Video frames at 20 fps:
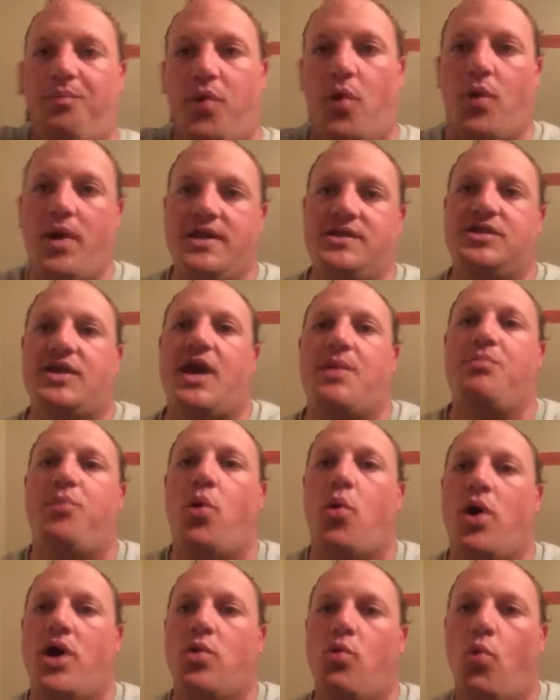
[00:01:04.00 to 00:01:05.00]
the points. Okay,
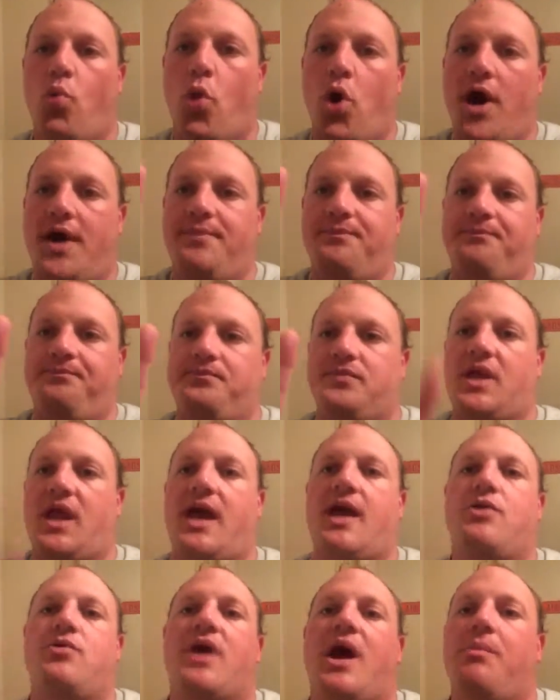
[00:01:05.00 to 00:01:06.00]
point one,
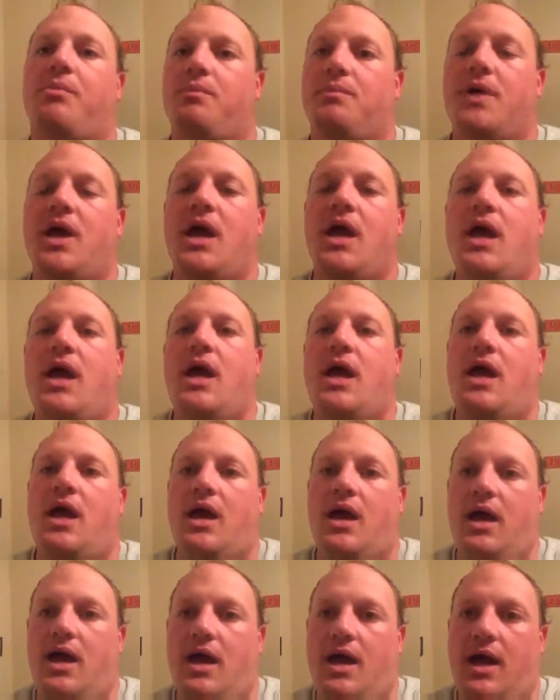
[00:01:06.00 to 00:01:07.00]

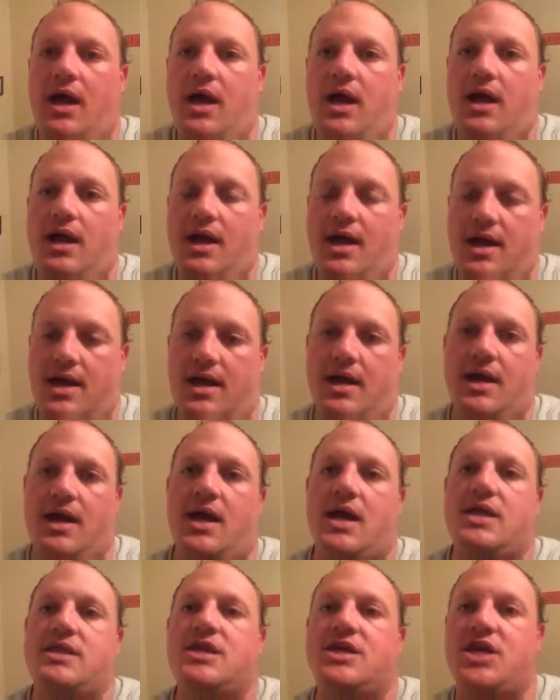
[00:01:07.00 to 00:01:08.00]

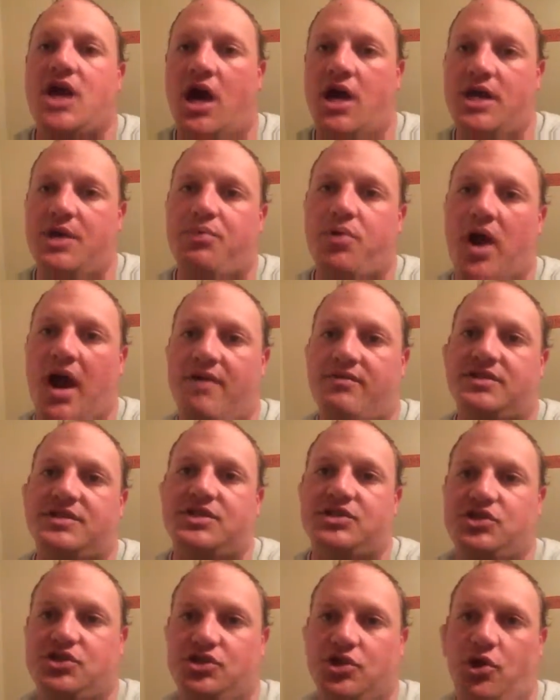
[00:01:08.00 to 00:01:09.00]
the Gyeonggi province
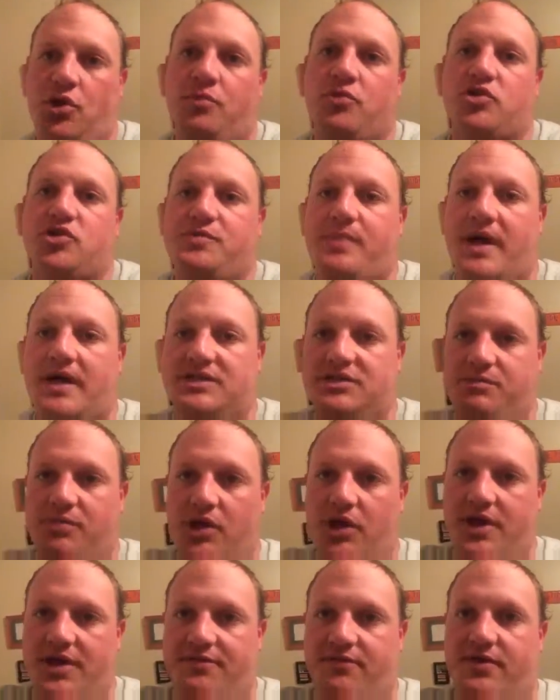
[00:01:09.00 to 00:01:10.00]
assumed
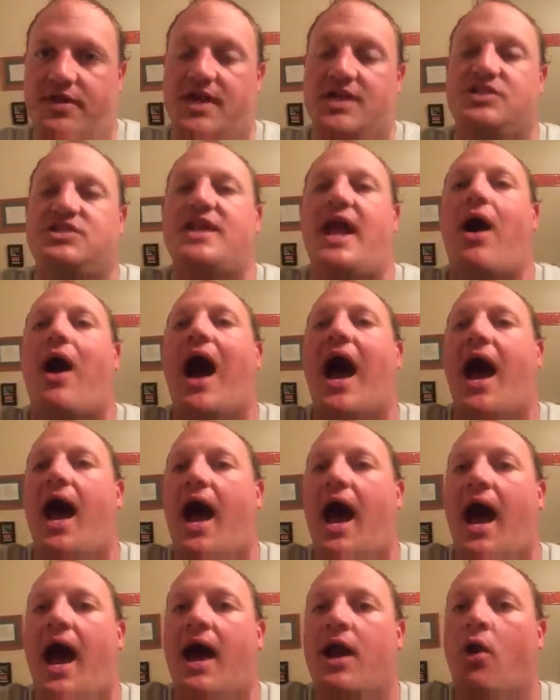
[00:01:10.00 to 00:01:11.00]
responsibility for this. Now,
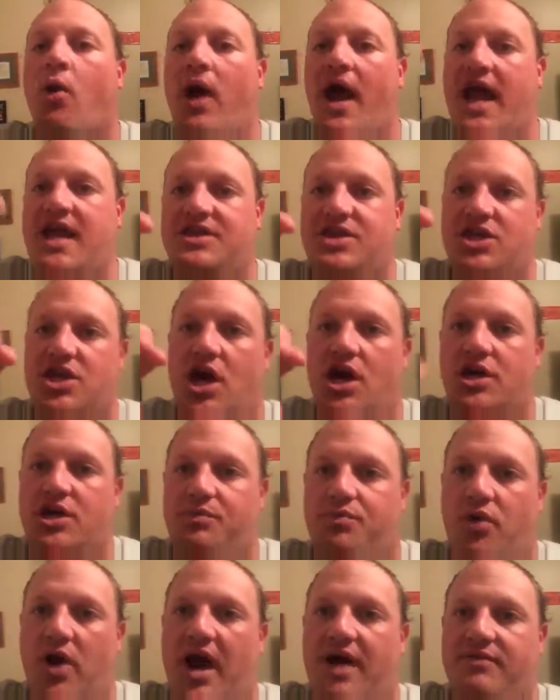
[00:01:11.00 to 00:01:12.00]
I don't hate the
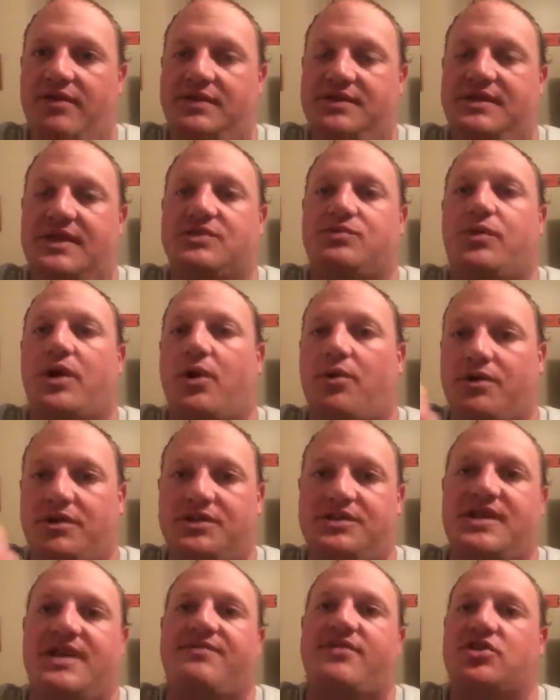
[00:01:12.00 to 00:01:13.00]
Gyeonggi province. That's what I
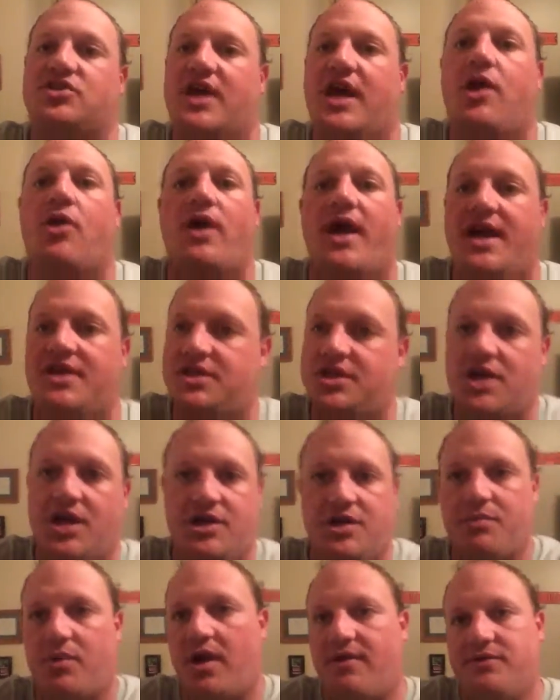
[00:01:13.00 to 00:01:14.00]
wanted to say first. I don't hate the
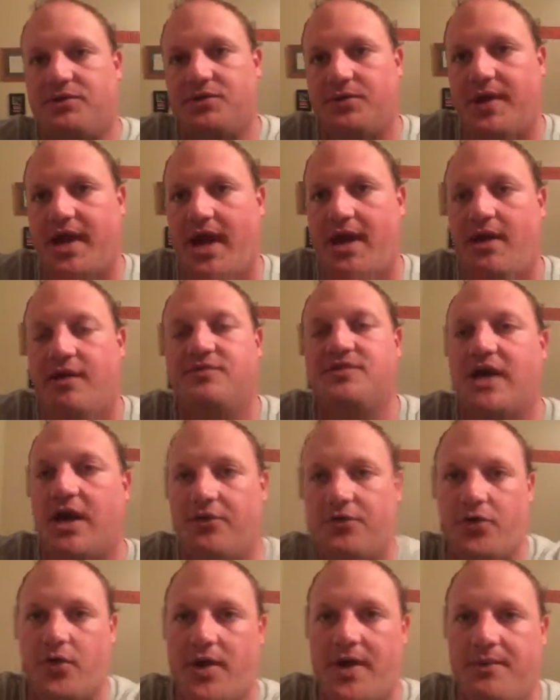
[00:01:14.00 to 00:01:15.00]
Gyeonggi province, okay, of
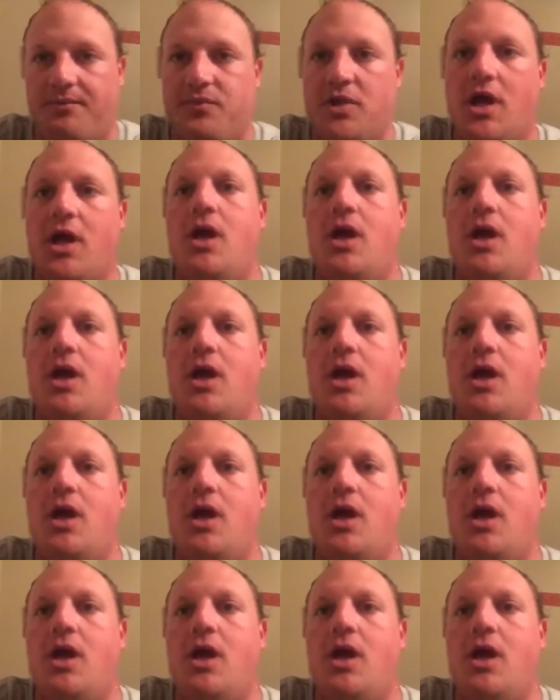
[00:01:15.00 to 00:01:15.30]
South Korea.